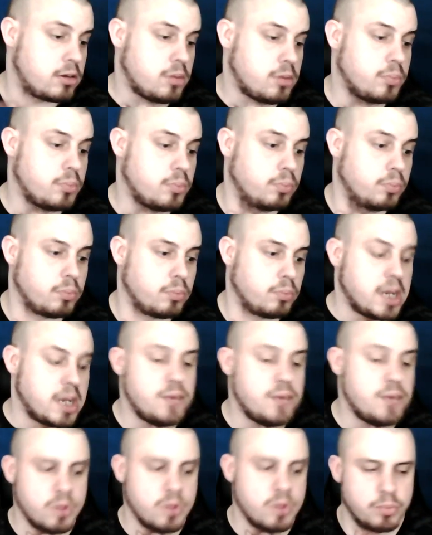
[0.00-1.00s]
up
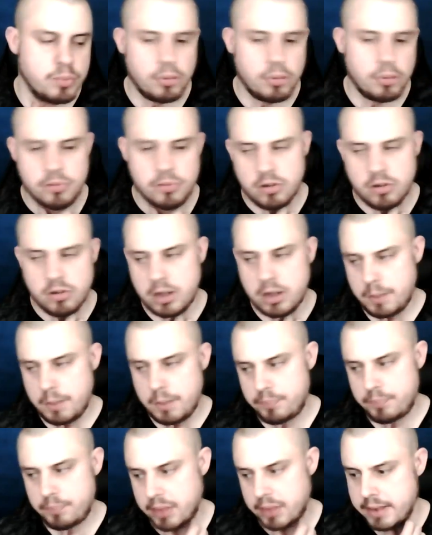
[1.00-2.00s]
leaving the property.
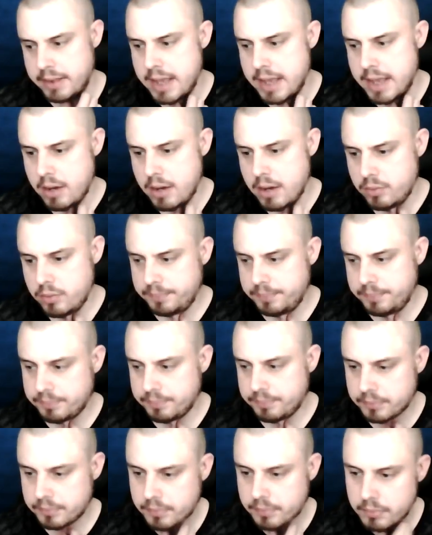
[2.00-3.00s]
Now,
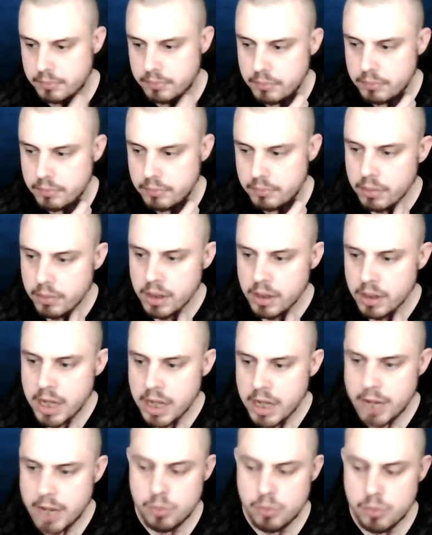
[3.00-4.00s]

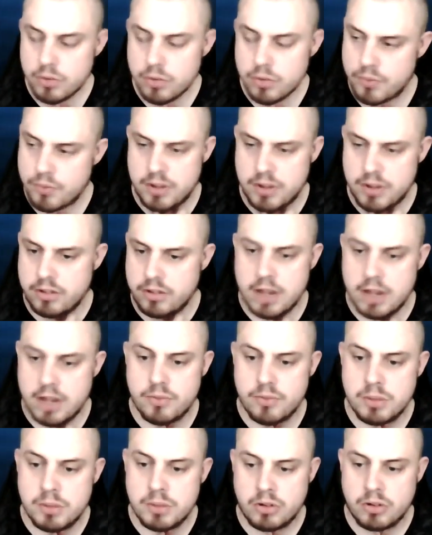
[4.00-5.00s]
it wasn't fit state
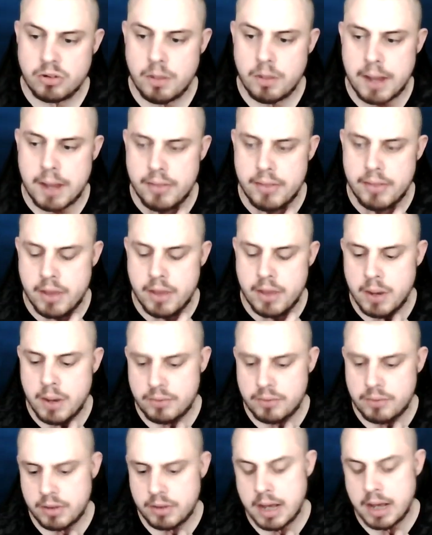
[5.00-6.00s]
for me to go back there
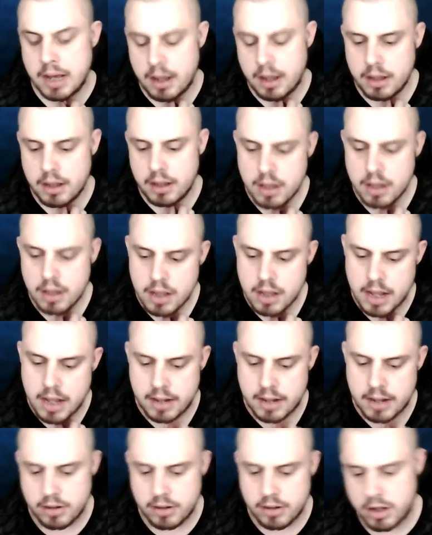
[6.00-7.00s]
after that.
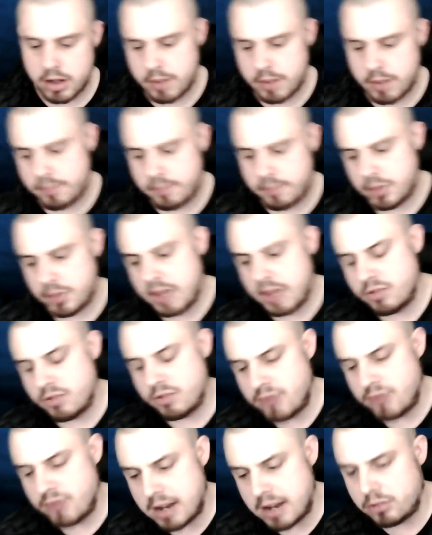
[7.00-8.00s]
And the
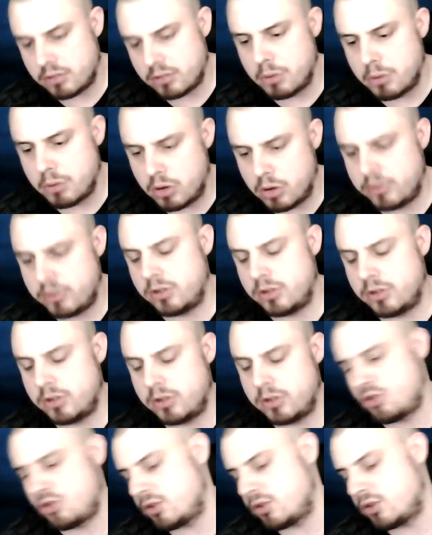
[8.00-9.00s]
rats, mice, it was
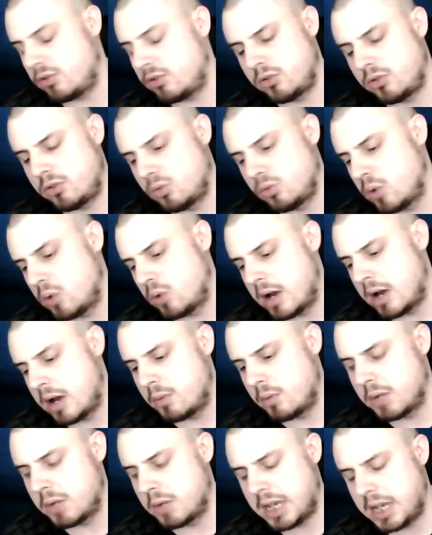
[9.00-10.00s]
stressing us all out.
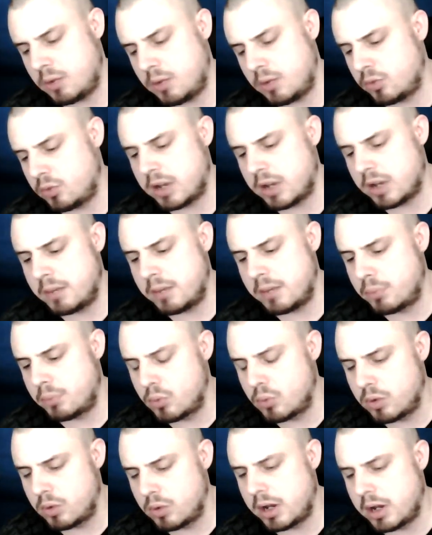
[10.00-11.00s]
My kid was getting
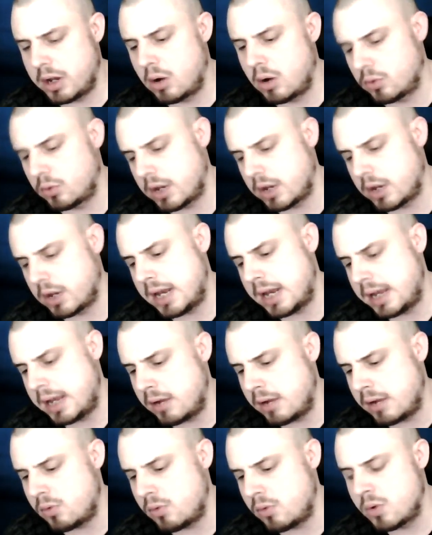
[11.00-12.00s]
poorly. I was getting
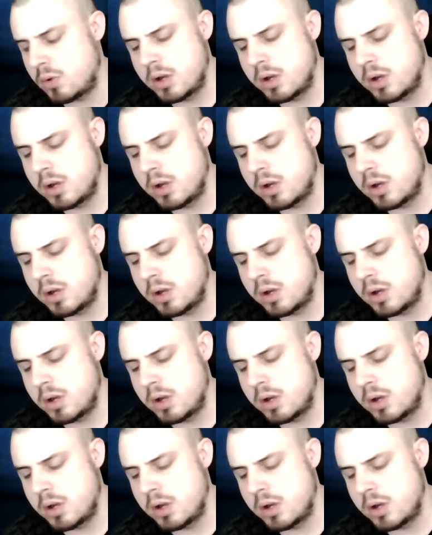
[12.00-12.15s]
ill,